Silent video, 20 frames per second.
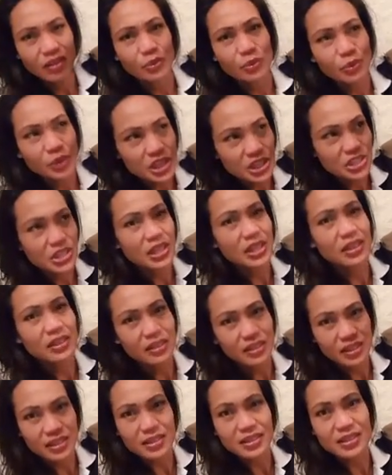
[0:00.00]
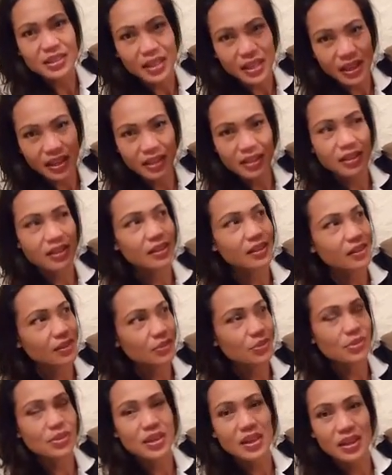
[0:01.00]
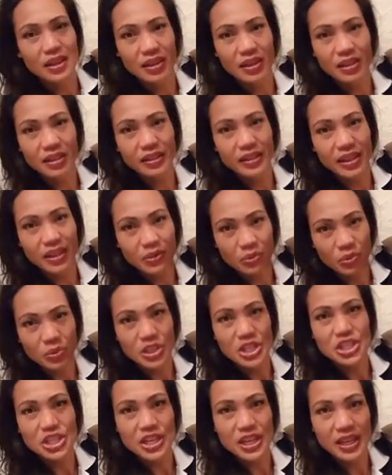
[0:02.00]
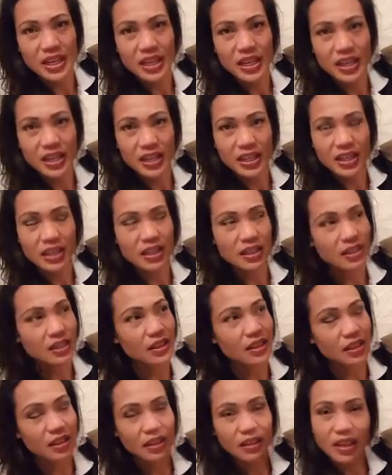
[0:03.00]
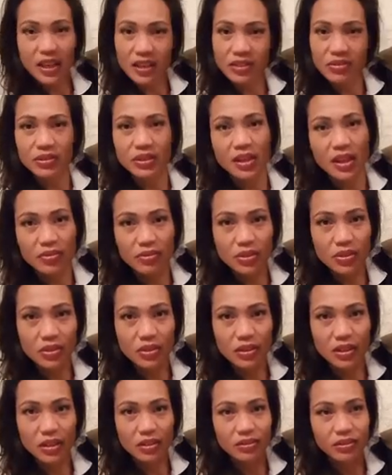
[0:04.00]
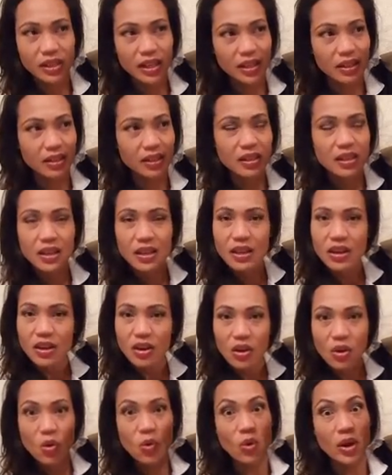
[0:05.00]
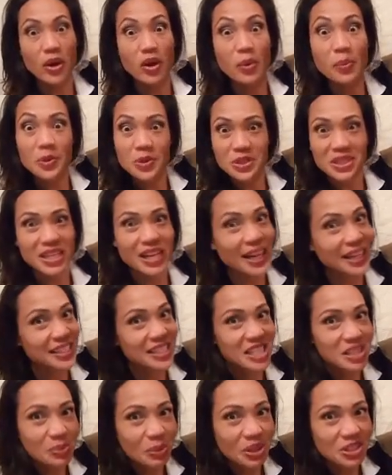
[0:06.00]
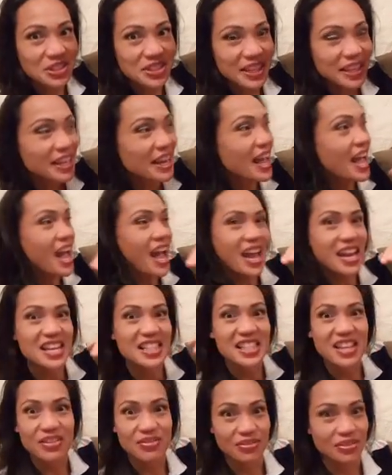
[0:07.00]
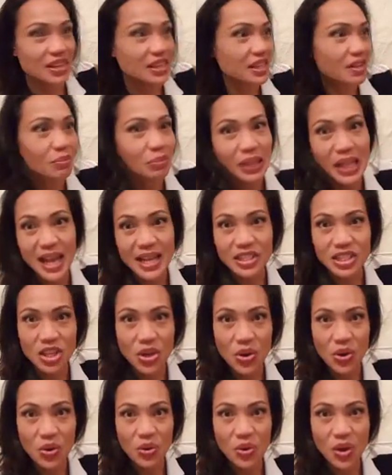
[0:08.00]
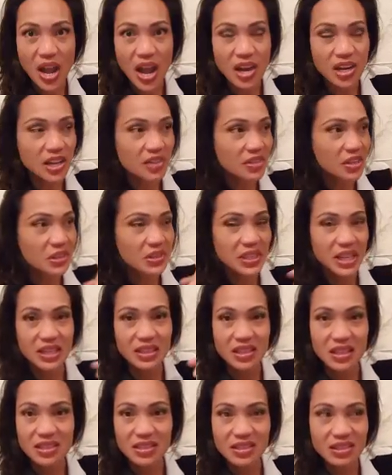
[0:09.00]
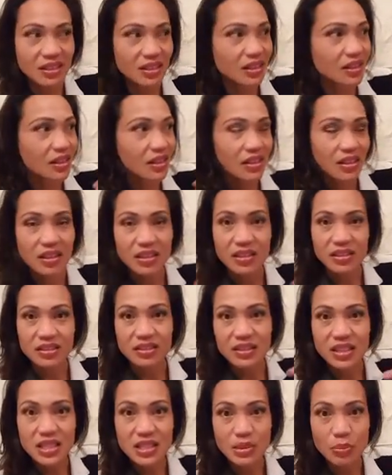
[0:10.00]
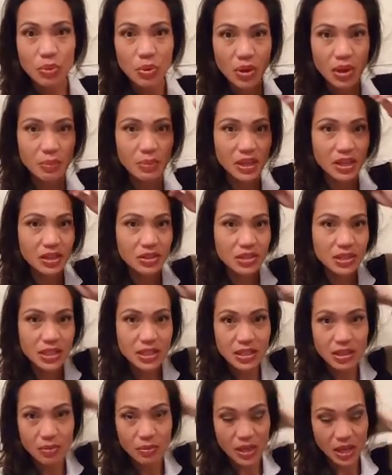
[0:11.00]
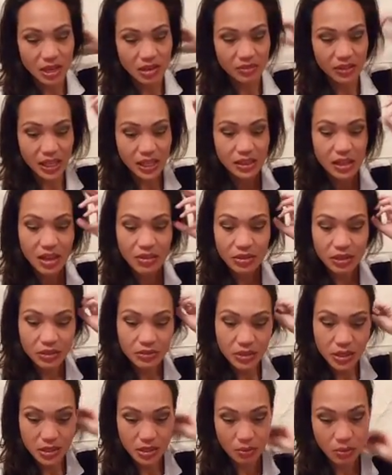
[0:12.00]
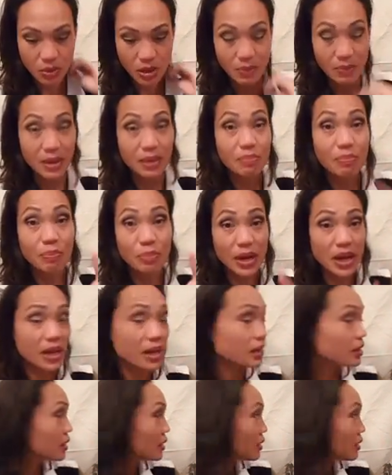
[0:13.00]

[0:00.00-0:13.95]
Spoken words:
reaching this like thing, like reaching a kind of level of like, oh, I almost got this person, and then they fucking plateau, and then there's like this disappointment. There's some kind of like level of disappointment. But